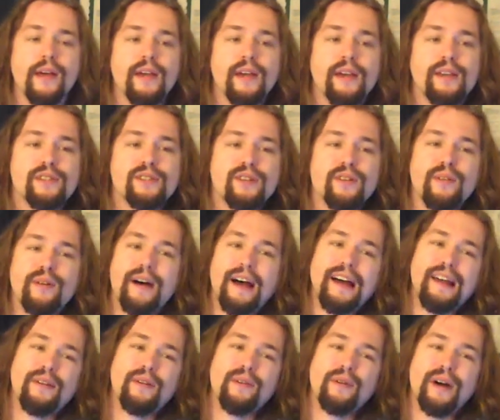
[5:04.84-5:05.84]
So
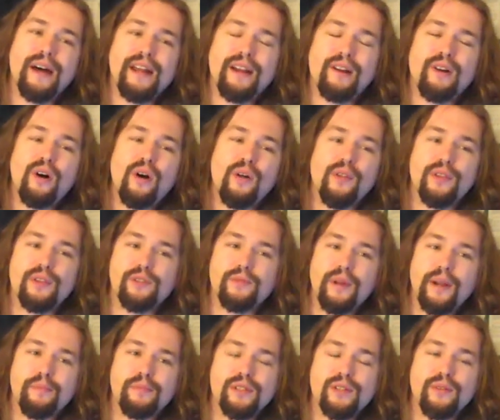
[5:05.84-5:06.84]
I don't know how to call this
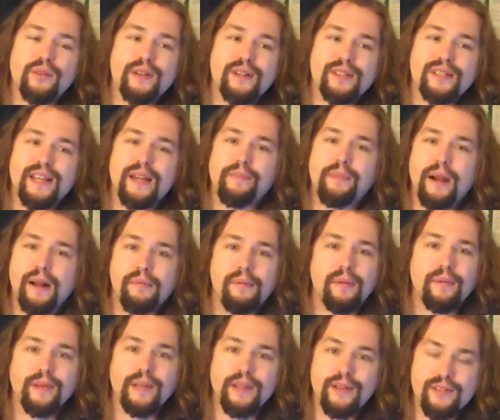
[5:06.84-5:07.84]
one. I'm still going to say
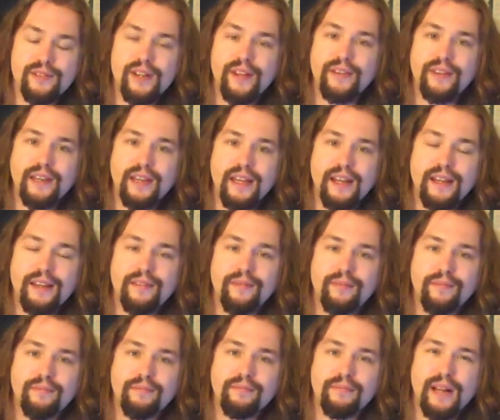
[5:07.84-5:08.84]
probably there's nothing in it,
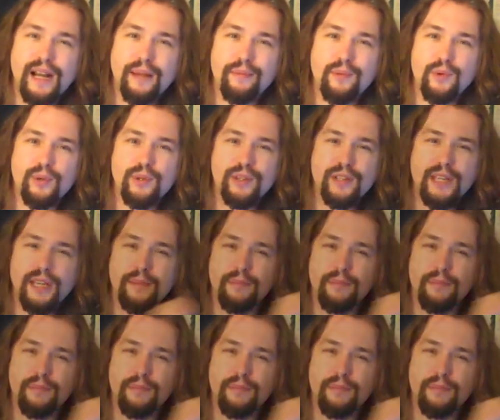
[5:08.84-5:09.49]
but I'm going to keep